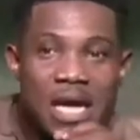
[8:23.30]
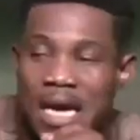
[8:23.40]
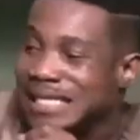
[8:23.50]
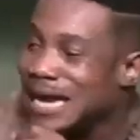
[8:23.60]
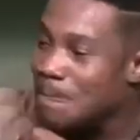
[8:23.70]

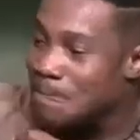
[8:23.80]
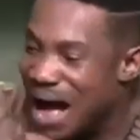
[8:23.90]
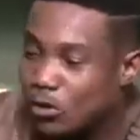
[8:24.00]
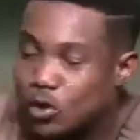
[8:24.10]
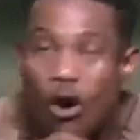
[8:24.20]
the
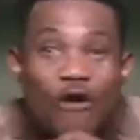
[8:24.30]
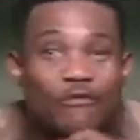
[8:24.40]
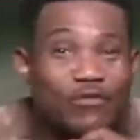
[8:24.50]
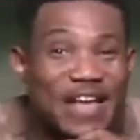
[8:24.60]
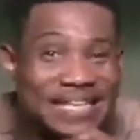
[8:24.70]
mouth of
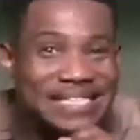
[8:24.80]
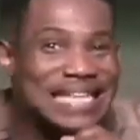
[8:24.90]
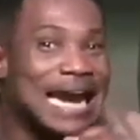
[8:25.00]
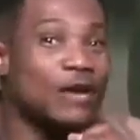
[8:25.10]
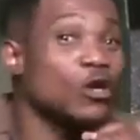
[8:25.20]
things
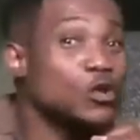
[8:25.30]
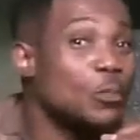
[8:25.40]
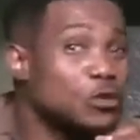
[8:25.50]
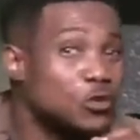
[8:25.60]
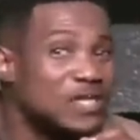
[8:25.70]
that are not
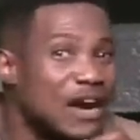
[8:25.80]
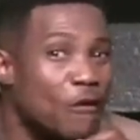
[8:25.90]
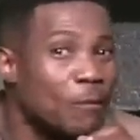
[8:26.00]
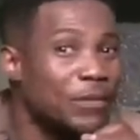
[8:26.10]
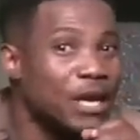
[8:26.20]
supposed to
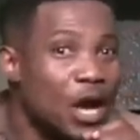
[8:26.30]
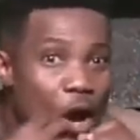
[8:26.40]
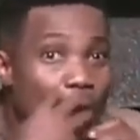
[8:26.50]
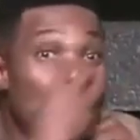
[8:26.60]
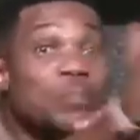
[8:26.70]
devour me
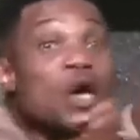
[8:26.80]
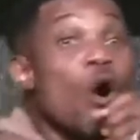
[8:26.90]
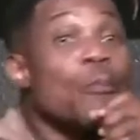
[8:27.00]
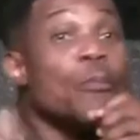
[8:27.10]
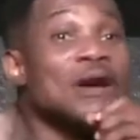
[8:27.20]
will be
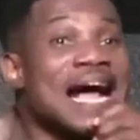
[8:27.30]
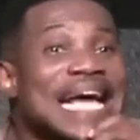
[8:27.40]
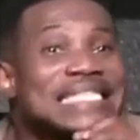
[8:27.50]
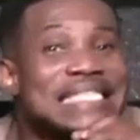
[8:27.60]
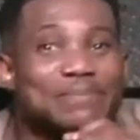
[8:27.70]
open
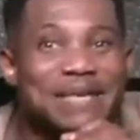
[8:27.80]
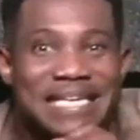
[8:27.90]
against me.